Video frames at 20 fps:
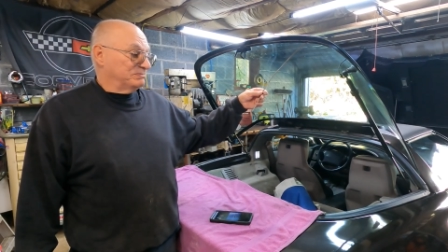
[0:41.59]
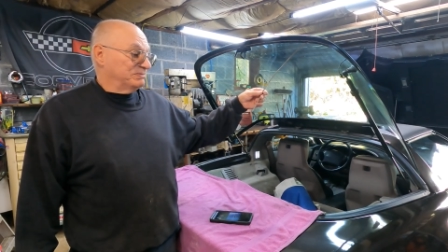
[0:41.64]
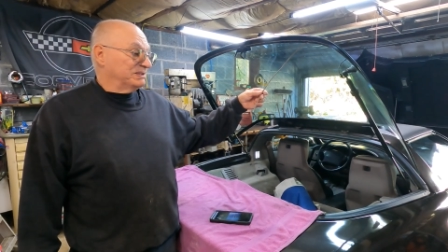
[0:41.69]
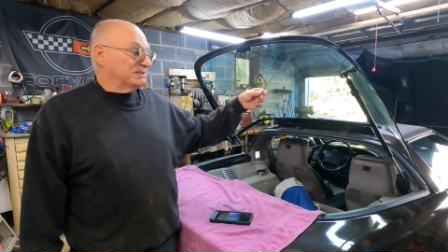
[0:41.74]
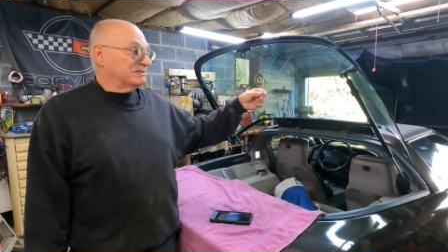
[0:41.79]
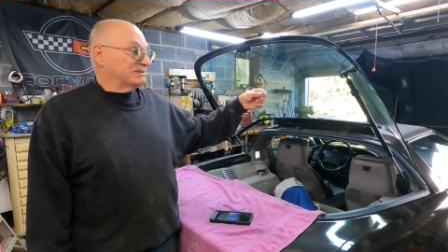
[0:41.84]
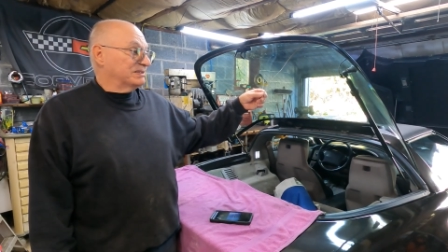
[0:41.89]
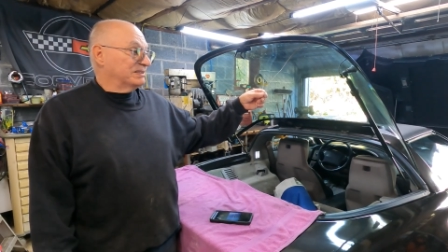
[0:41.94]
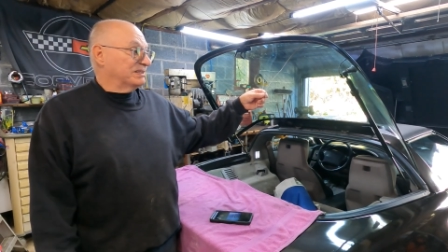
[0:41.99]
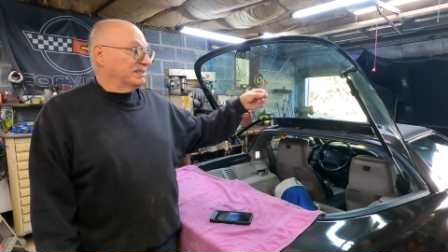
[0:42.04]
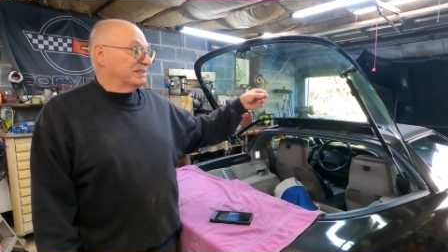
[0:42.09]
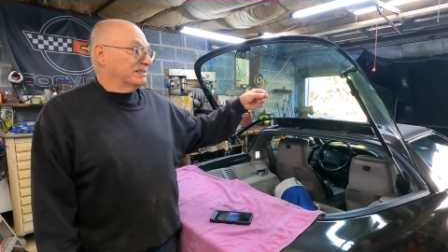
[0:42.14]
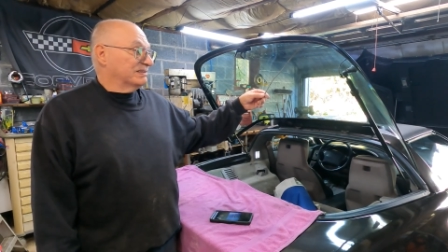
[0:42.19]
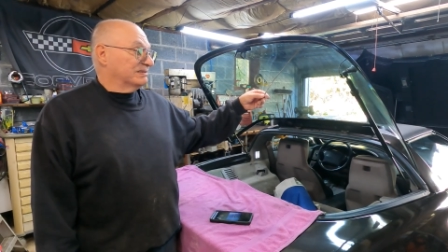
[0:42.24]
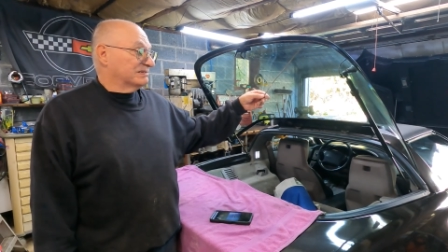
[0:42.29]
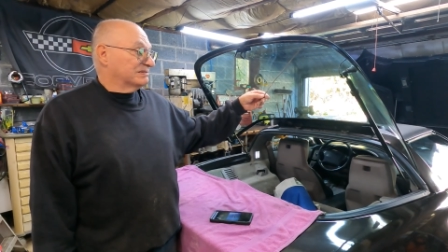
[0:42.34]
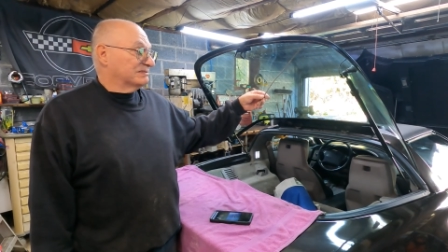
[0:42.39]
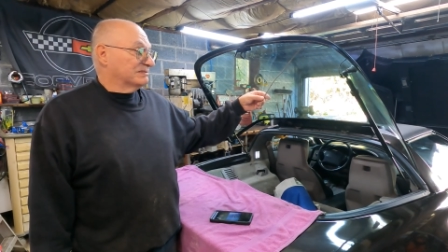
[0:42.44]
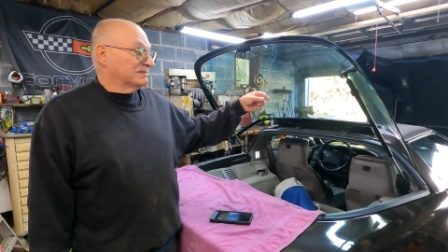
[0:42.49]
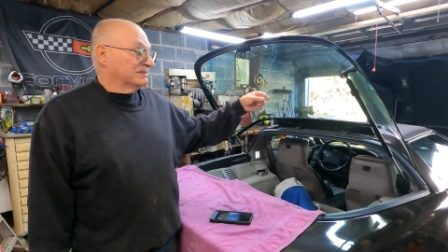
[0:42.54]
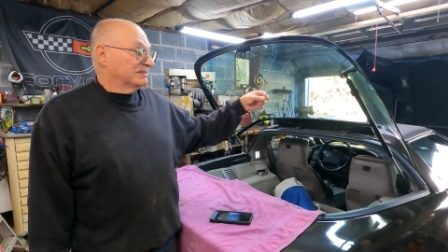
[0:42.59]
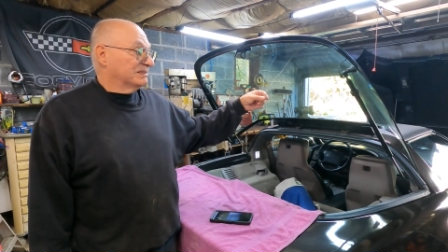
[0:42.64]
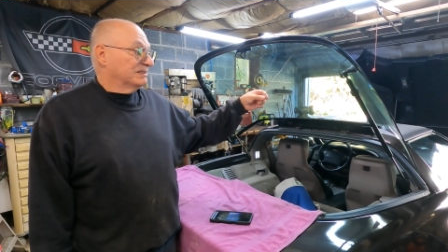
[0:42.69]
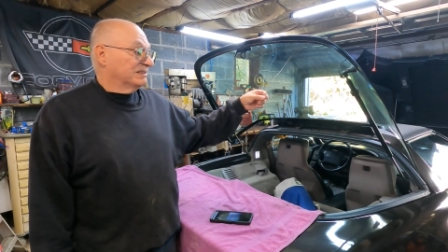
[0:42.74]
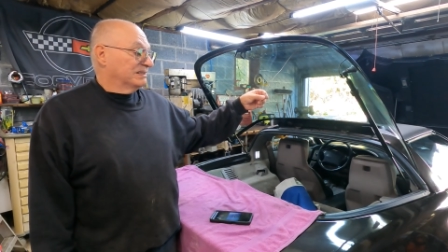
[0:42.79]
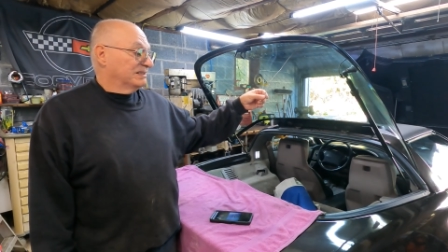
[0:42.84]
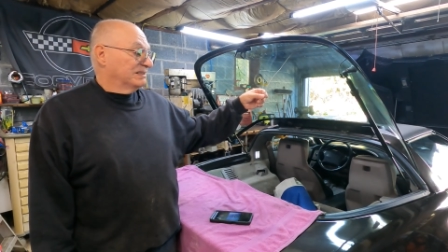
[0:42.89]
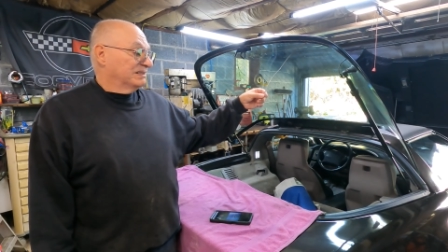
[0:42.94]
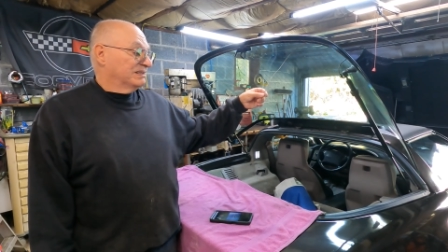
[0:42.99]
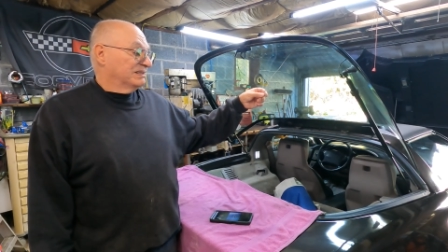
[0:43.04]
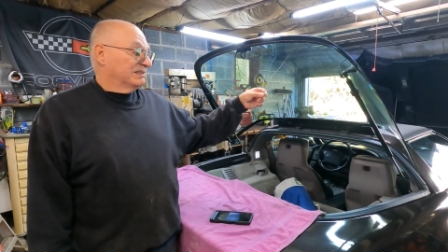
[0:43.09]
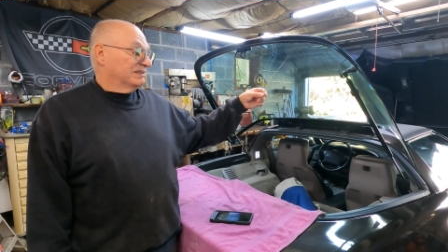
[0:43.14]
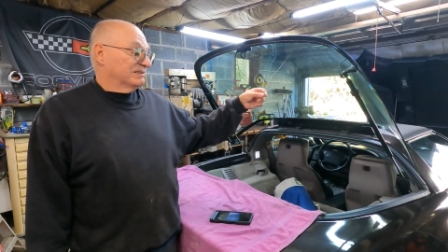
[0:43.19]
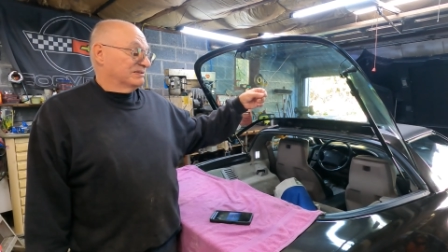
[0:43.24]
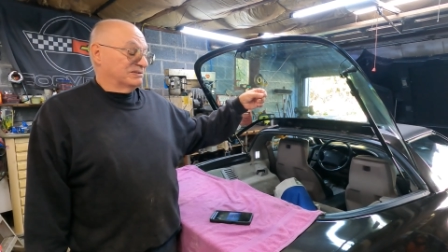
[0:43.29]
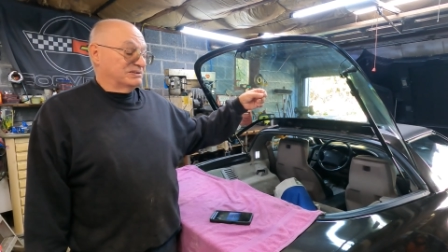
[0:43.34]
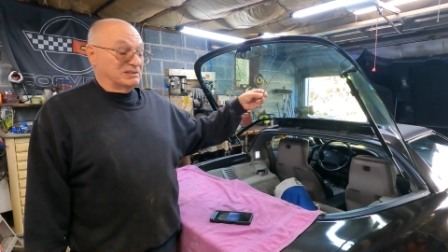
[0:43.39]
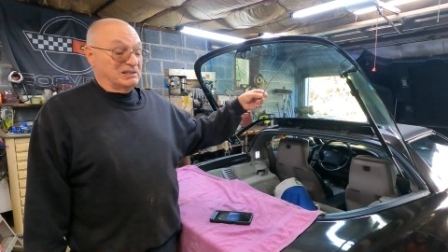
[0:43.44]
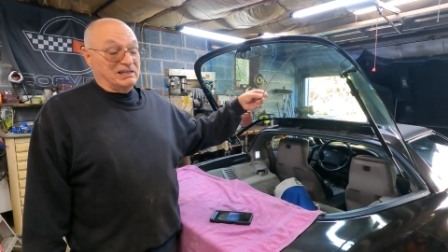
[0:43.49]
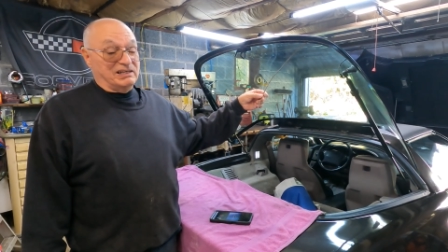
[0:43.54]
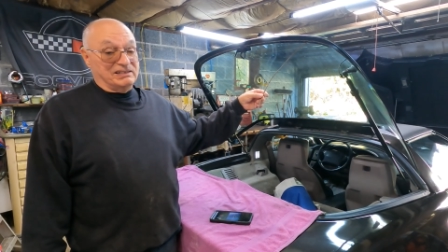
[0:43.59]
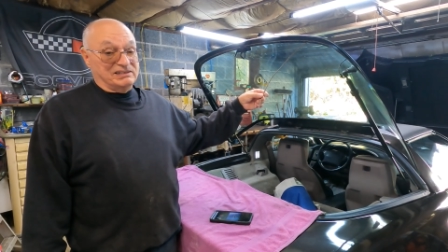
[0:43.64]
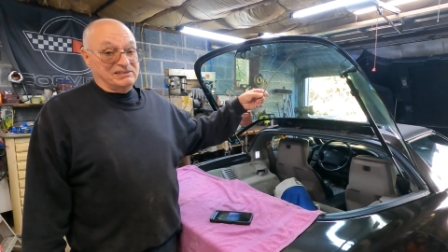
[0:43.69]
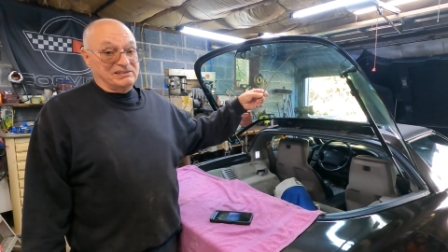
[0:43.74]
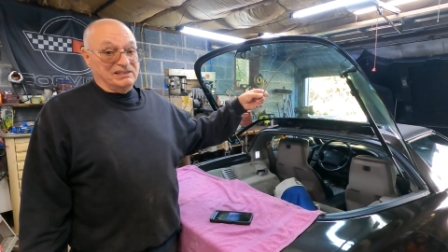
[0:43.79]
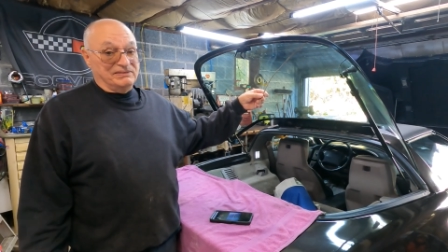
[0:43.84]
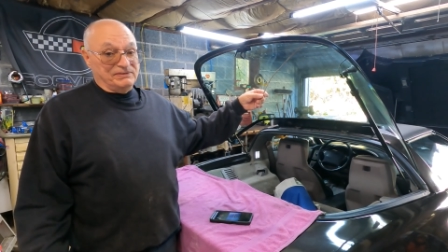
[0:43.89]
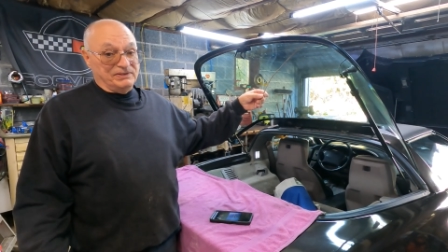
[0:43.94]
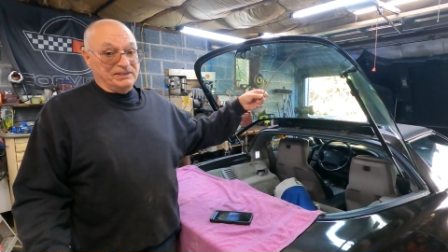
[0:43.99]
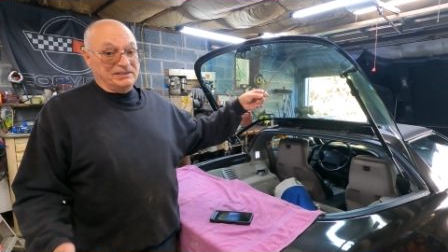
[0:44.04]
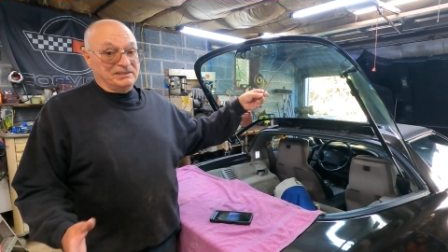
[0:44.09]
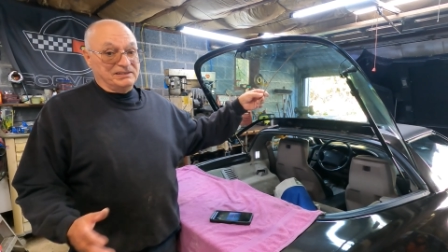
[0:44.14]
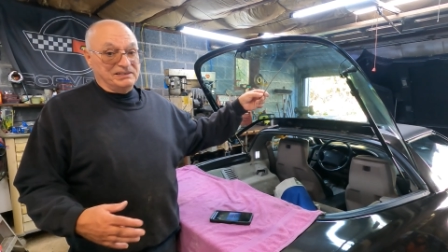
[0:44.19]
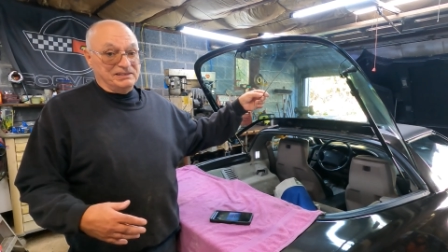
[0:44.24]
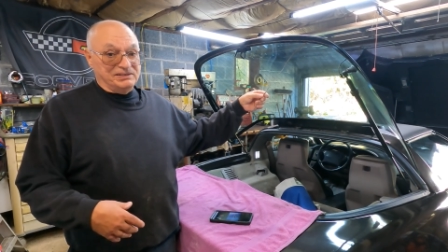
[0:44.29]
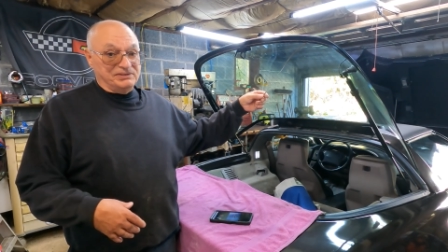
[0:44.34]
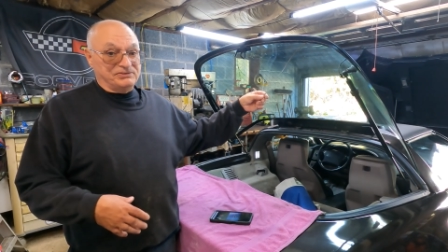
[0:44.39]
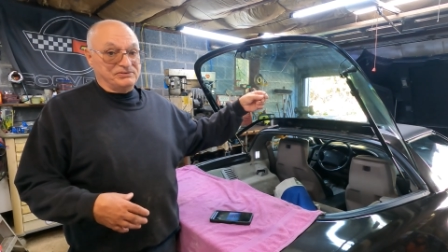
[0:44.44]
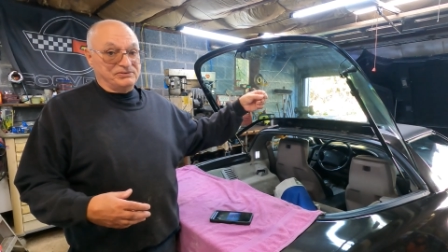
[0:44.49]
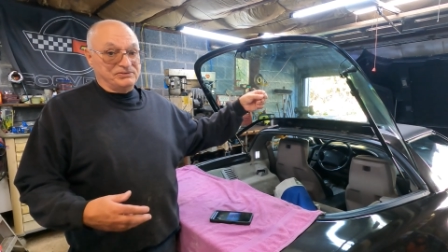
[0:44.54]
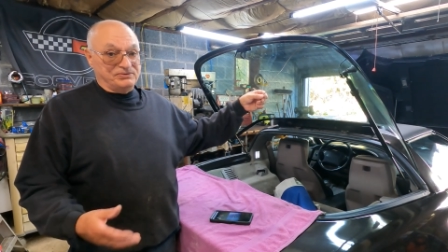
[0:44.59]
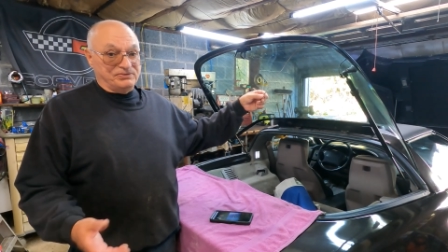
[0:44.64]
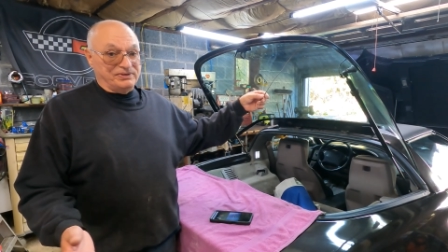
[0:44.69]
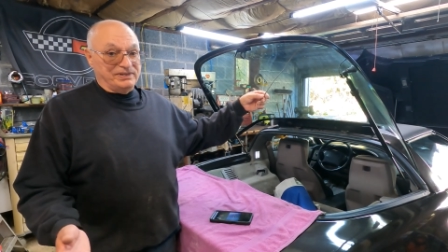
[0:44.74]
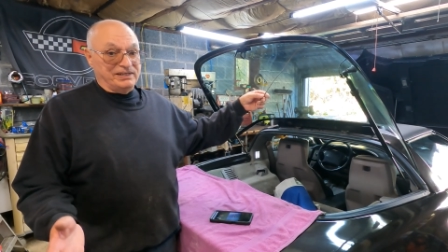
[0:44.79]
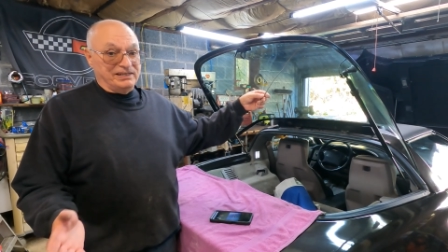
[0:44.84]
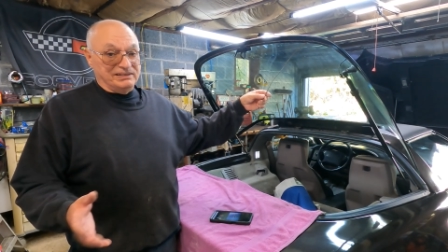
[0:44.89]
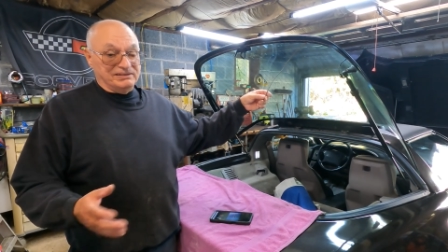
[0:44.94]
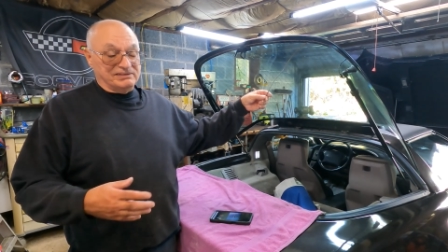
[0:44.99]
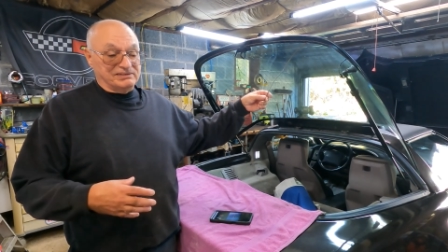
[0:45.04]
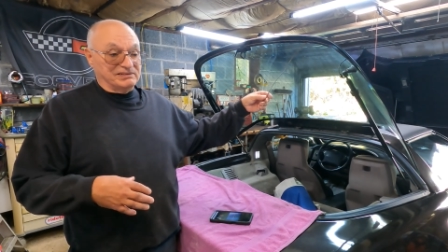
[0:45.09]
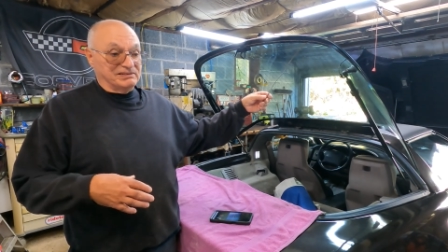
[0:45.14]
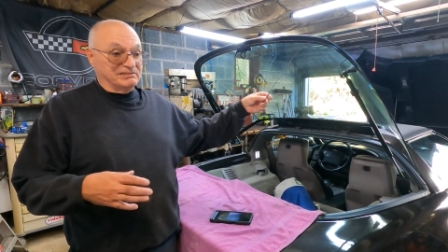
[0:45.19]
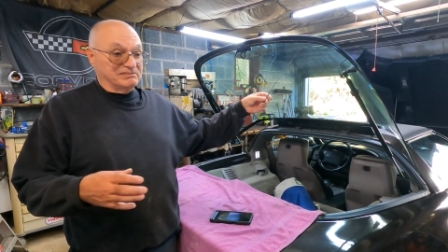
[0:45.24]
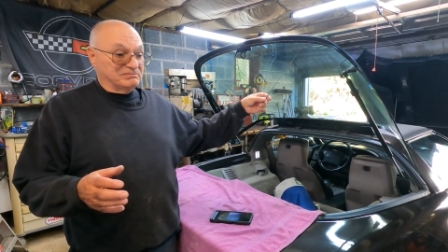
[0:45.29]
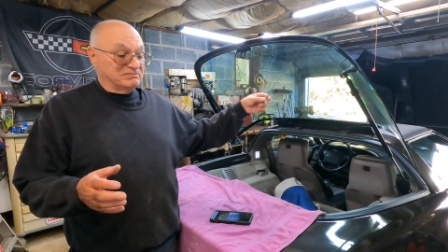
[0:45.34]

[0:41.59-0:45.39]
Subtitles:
but there's a lot of stuff like the engine, trans, and